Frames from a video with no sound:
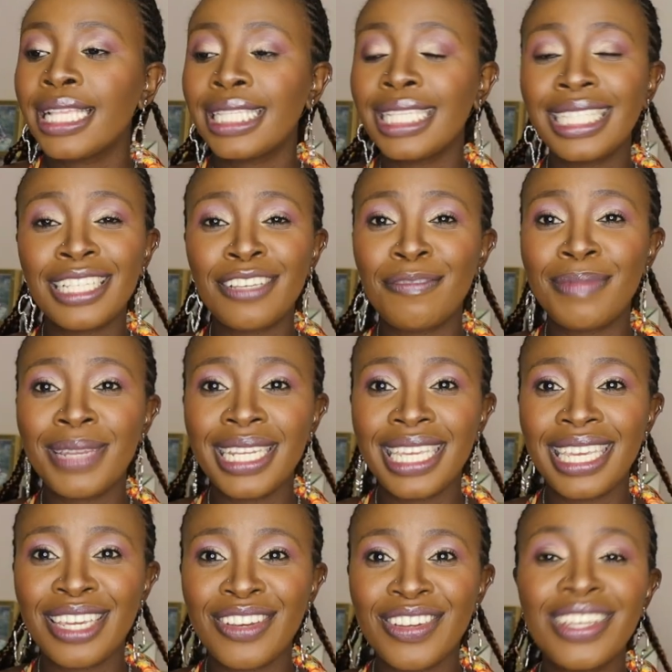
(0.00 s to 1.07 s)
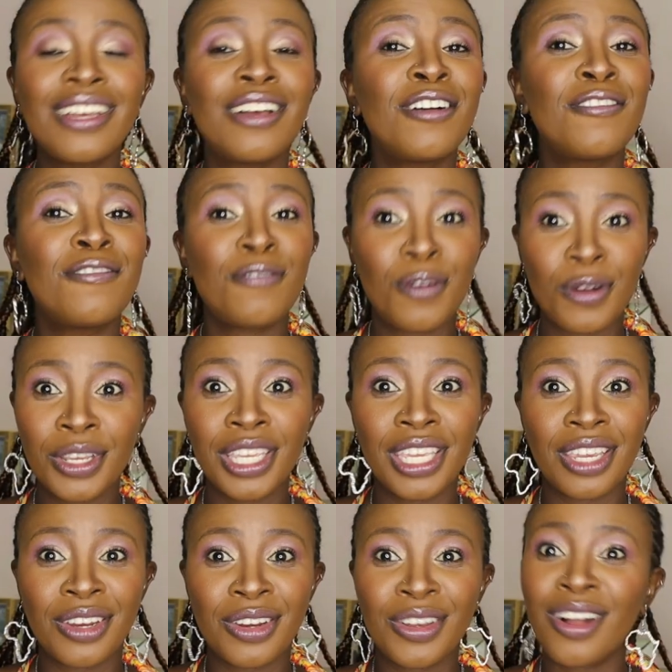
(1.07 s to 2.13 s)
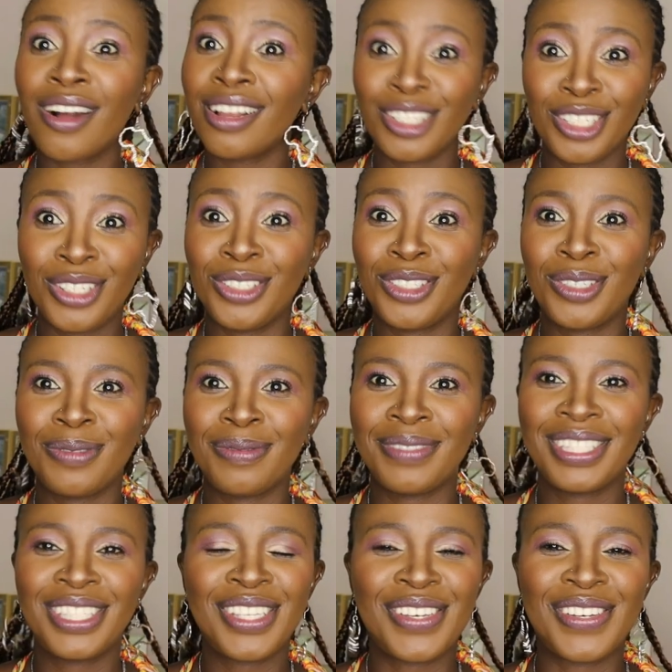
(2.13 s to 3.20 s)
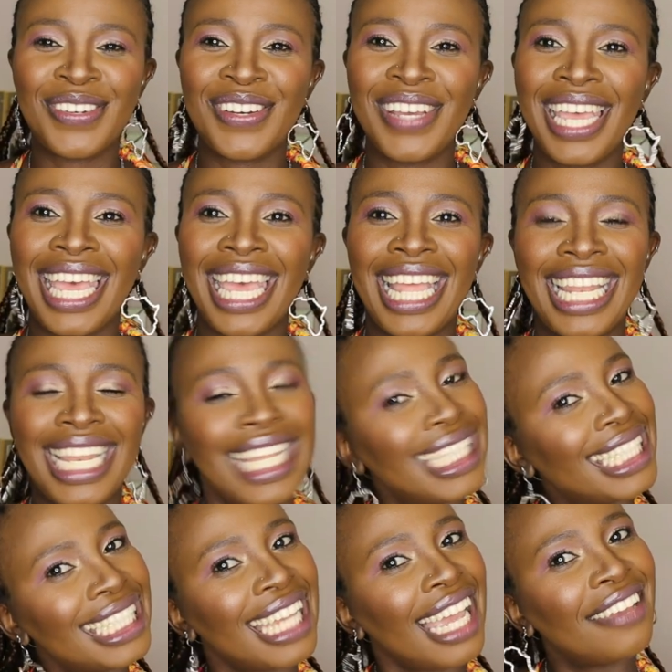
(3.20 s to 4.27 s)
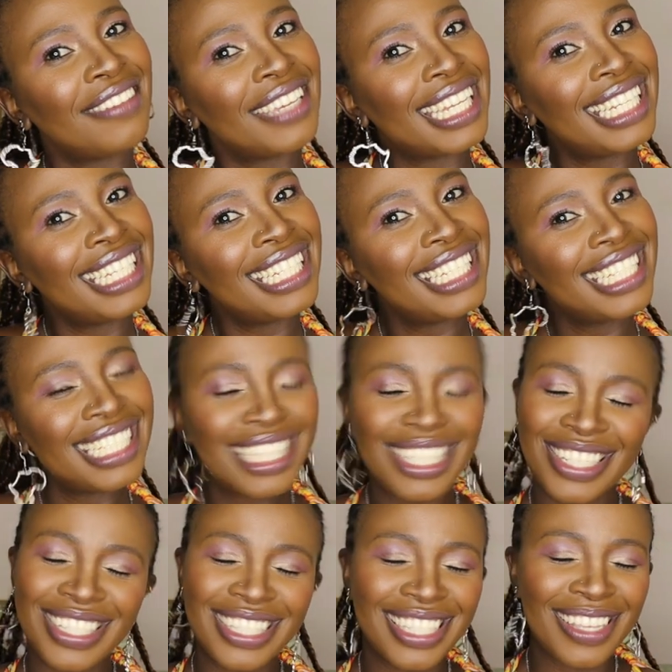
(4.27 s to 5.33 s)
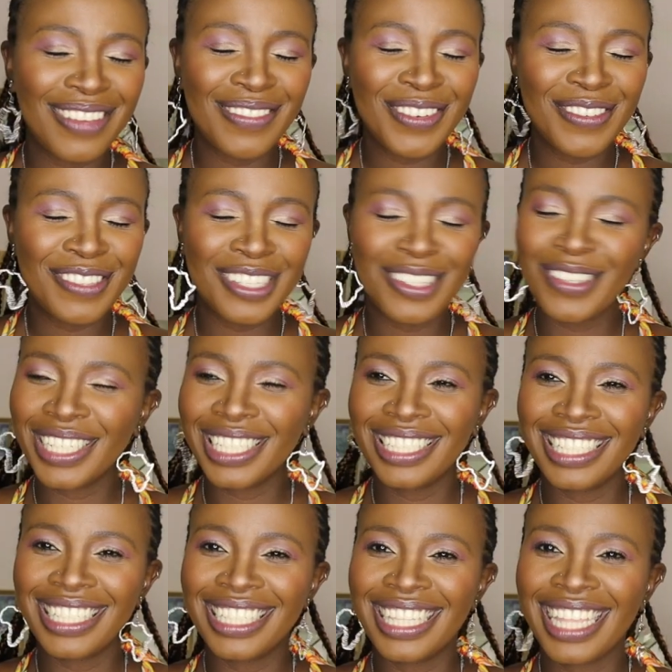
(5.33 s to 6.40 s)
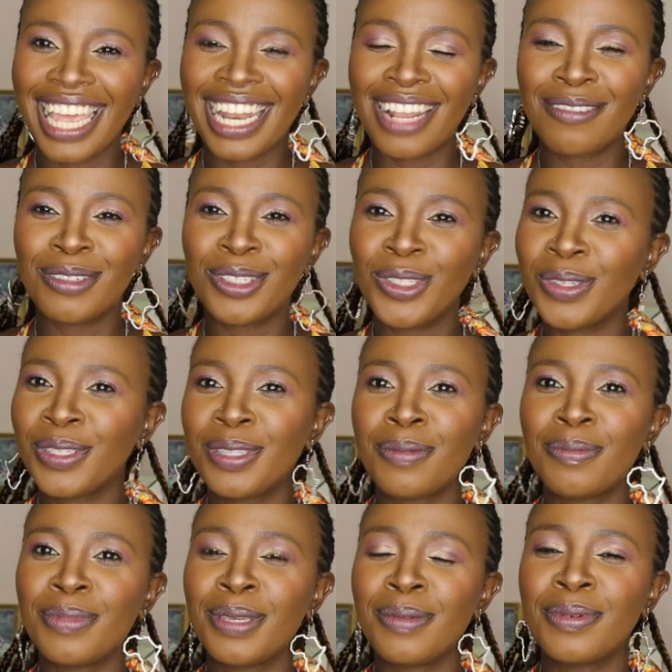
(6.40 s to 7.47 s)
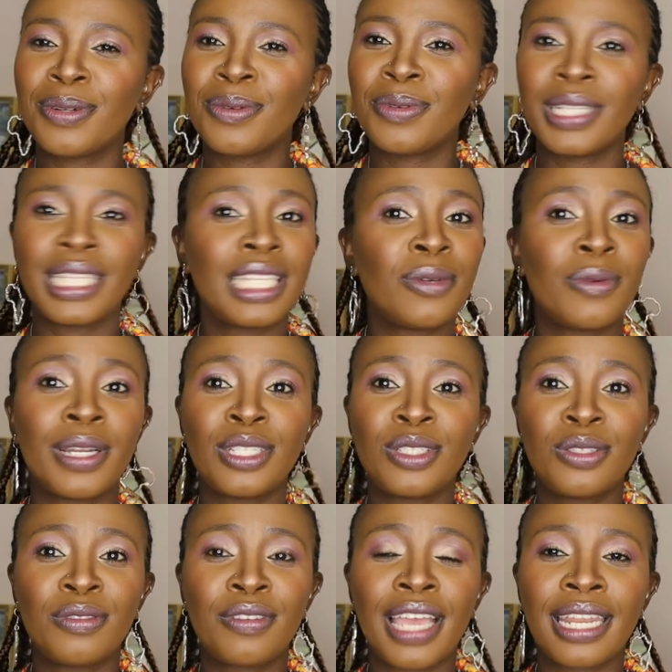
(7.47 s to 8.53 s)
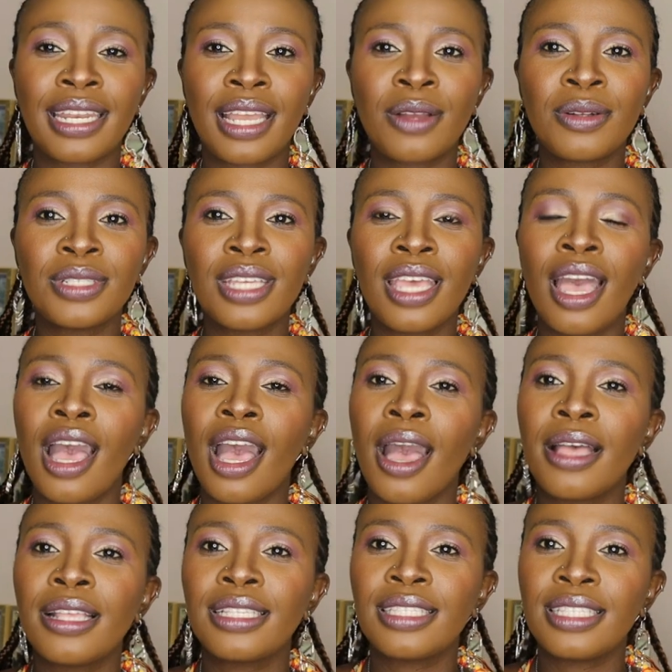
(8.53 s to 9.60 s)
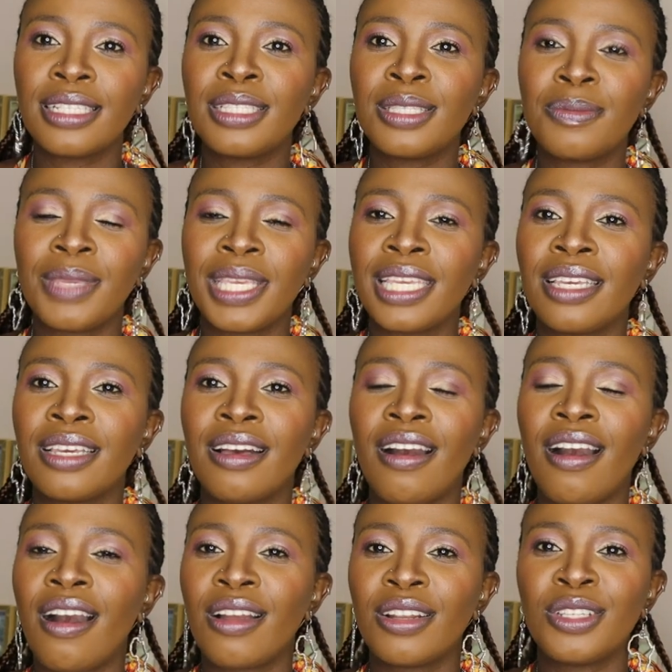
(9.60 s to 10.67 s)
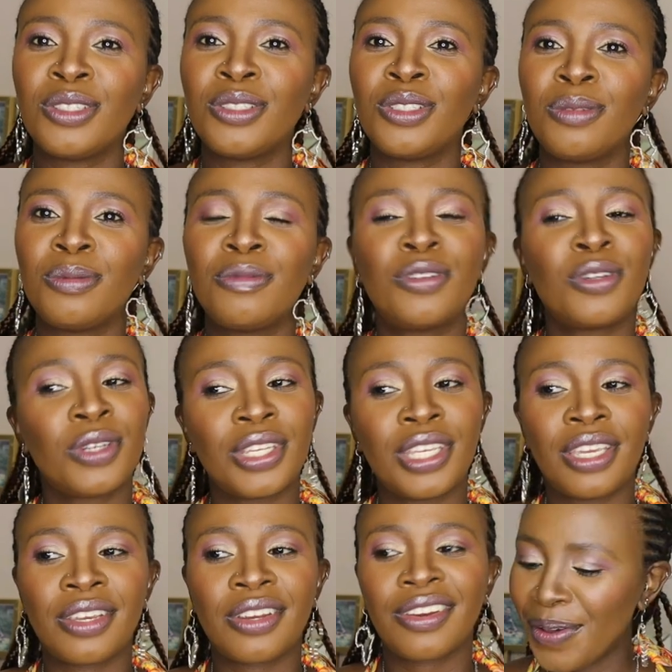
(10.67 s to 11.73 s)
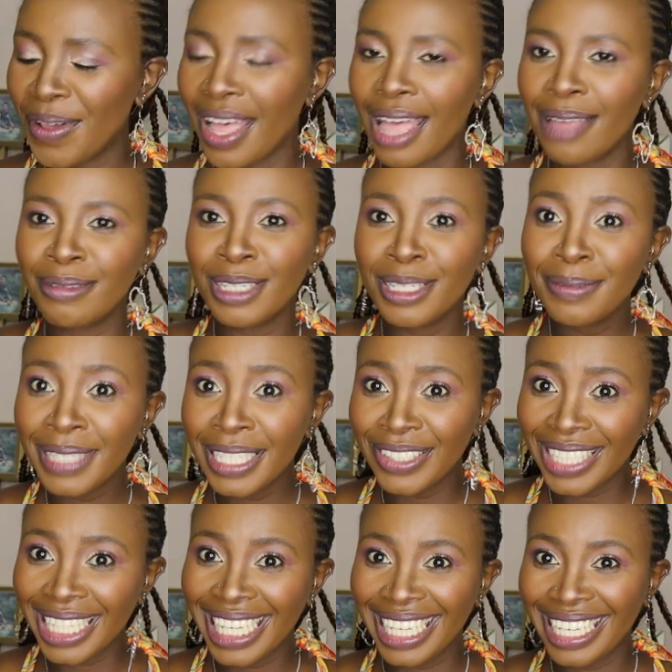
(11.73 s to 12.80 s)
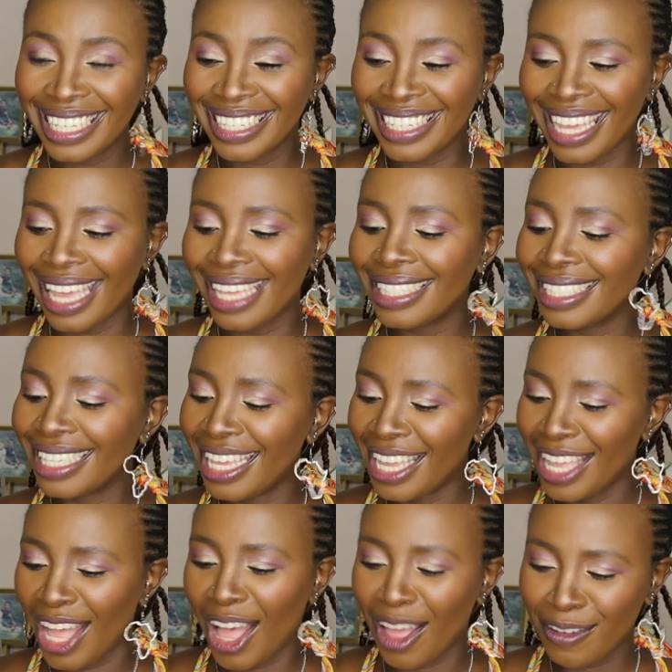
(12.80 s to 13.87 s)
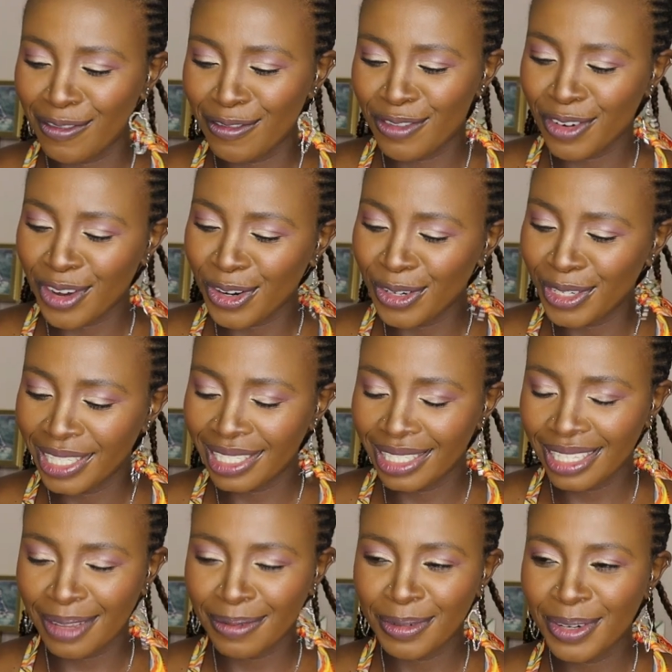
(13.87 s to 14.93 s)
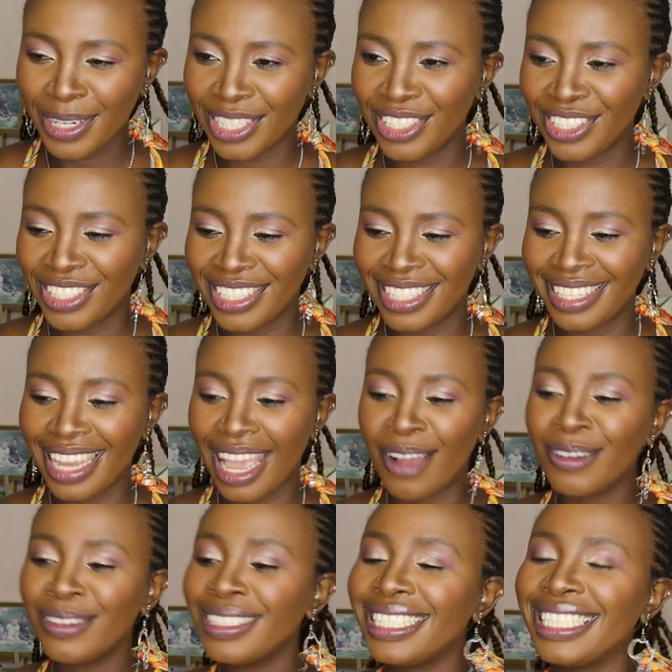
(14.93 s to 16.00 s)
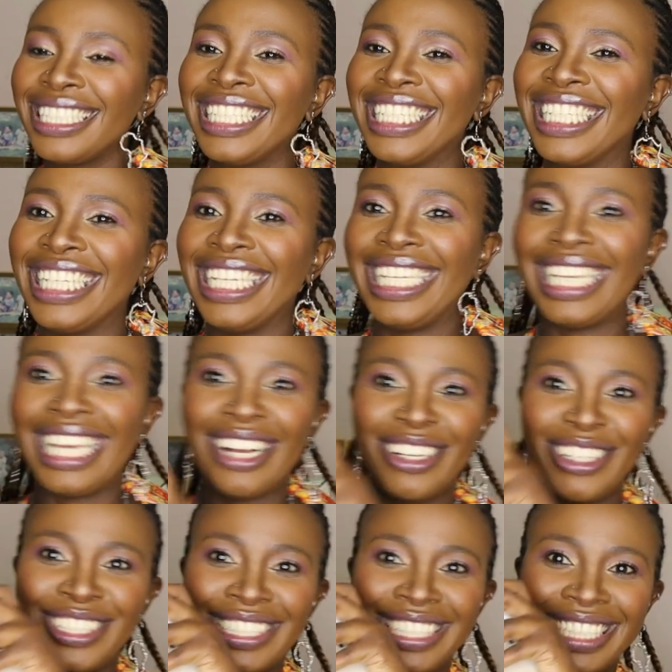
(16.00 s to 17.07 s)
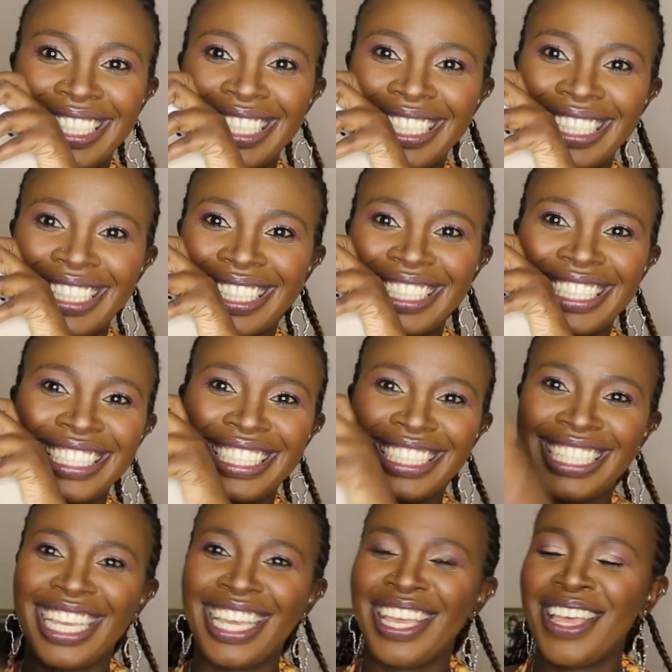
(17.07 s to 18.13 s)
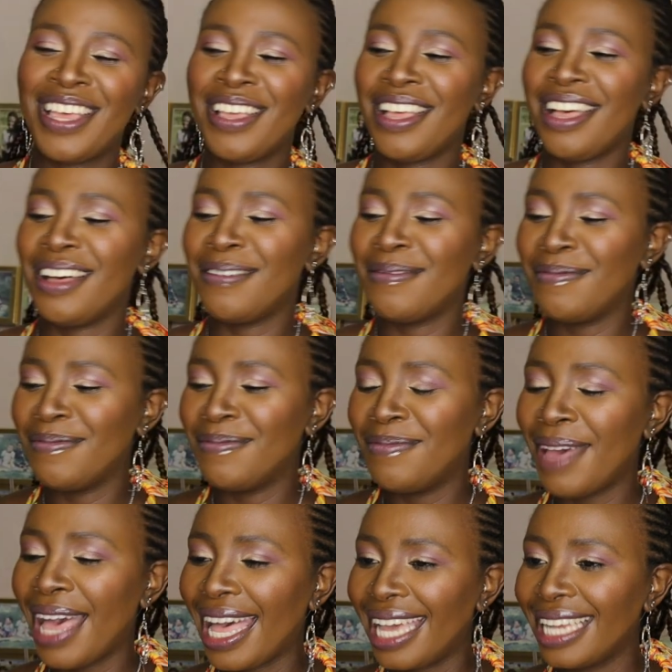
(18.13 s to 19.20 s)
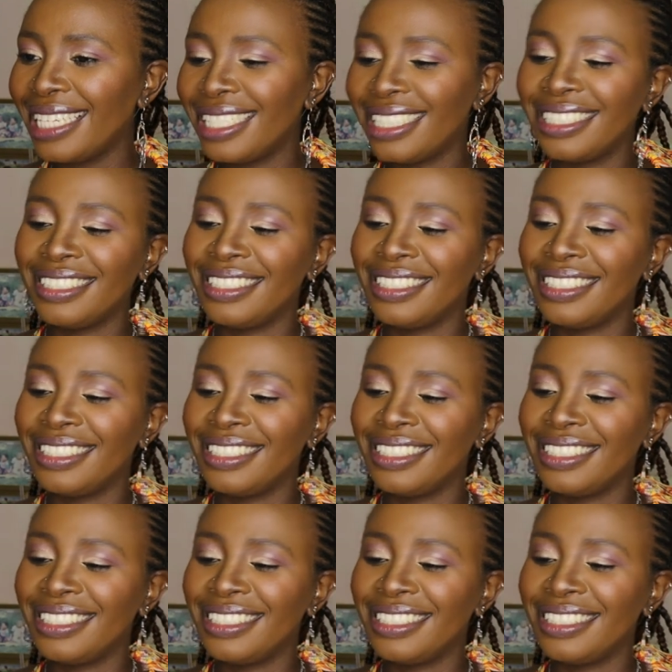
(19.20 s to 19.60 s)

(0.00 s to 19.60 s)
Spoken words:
Since I've been here for a year on YouTube. So let's dive into some of the questions that I'm sure some people really want to find out since being on YouTube for a year. So I'm gonna be looking here, guys. I've wrote some questions down here on this notepad.